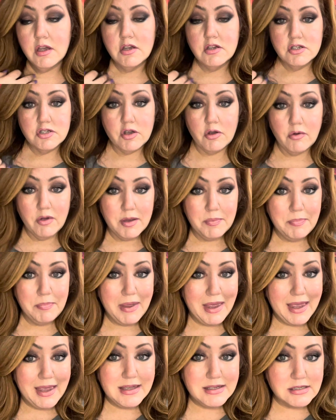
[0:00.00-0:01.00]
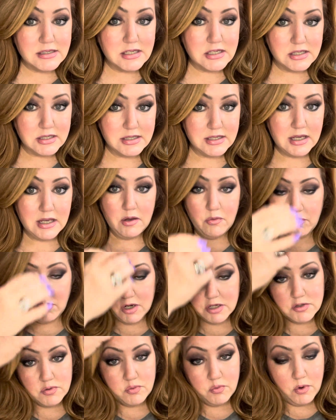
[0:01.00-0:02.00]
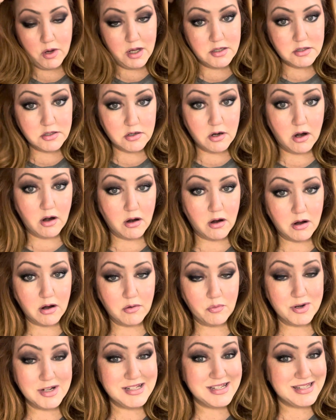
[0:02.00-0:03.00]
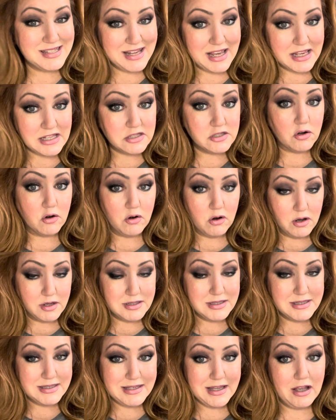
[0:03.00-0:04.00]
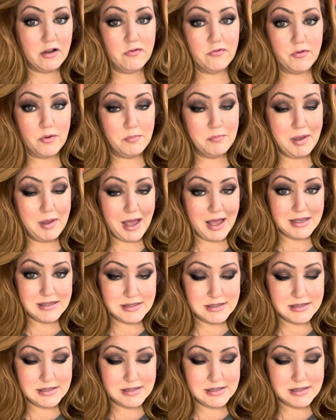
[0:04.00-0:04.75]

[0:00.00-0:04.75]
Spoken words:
So it pays to see which scents are on sale from past